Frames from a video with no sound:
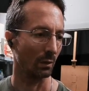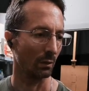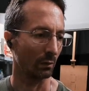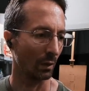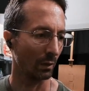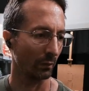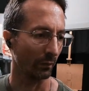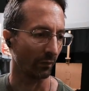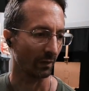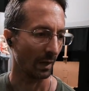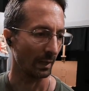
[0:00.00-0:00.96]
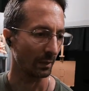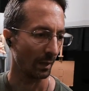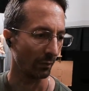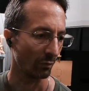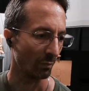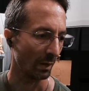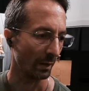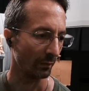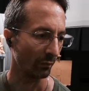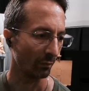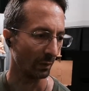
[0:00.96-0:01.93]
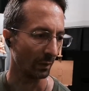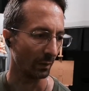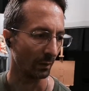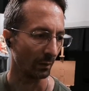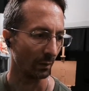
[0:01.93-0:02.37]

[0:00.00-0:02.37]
the color in the sky kind of reminds me